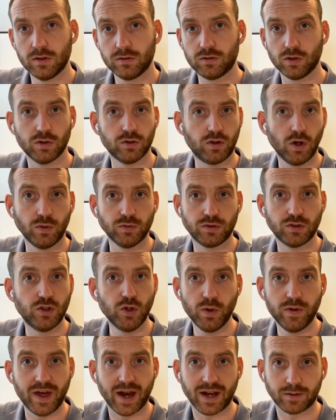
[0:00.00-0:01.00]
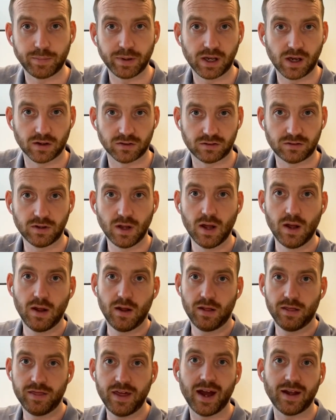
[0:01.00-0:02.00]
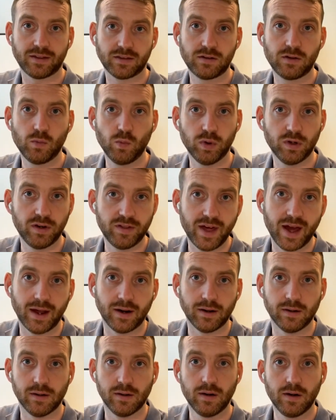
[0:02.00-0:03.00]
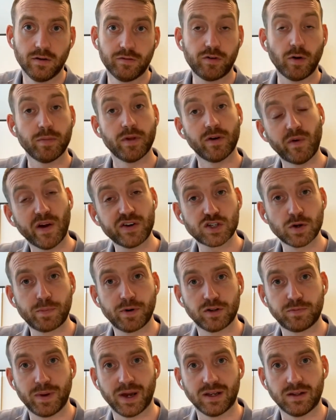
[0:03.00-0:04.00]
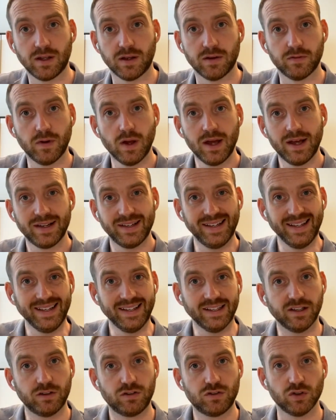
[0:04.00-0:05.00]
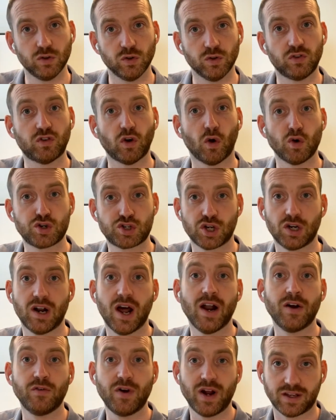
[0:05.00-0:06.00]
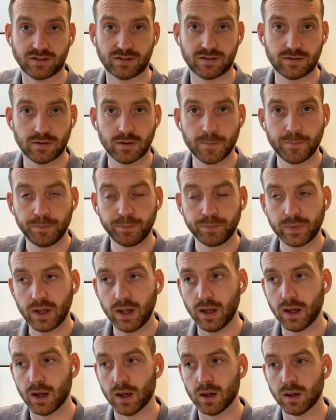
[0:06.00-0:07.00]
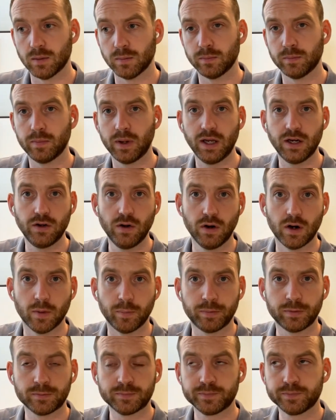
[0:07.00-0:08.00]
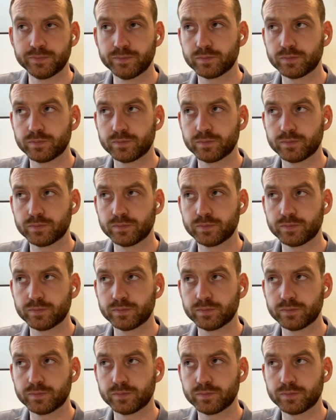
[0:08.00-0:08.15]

So don't do that, because that would then, from the Russian perspective, lead to social unrest in Europe.